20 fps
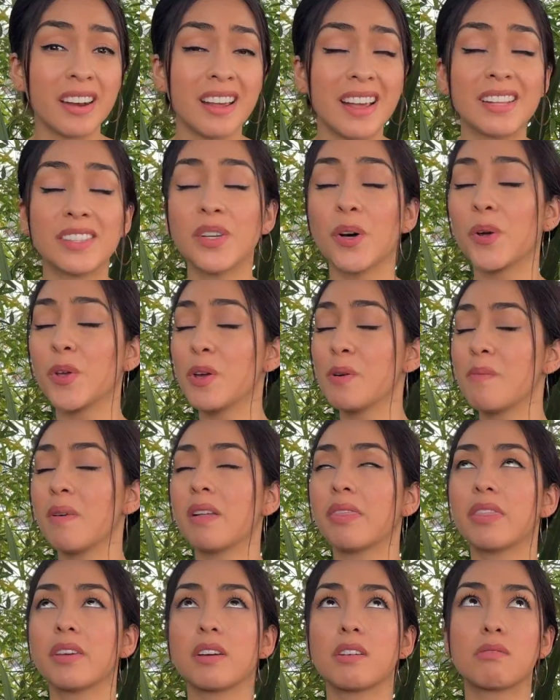and tell you about
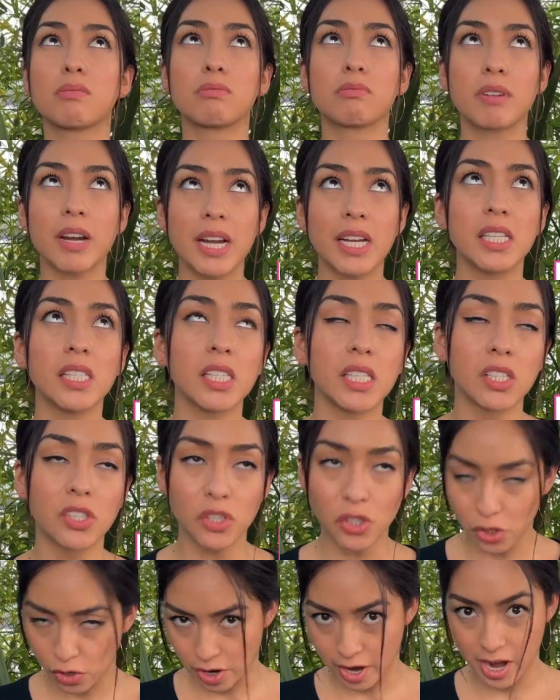the crazy
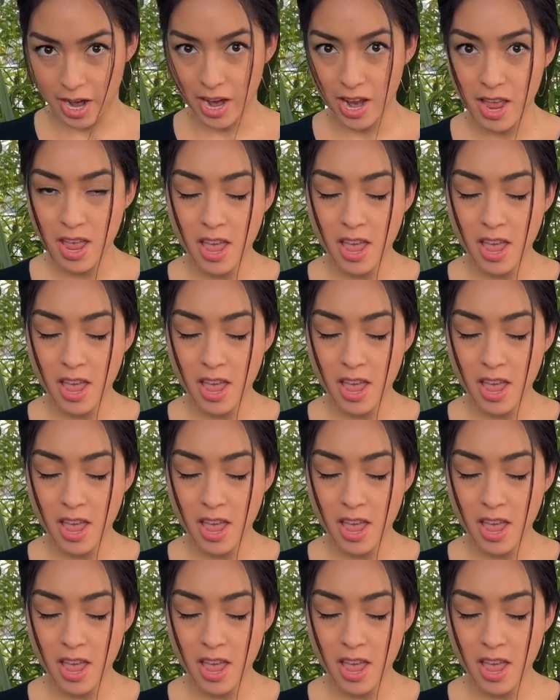story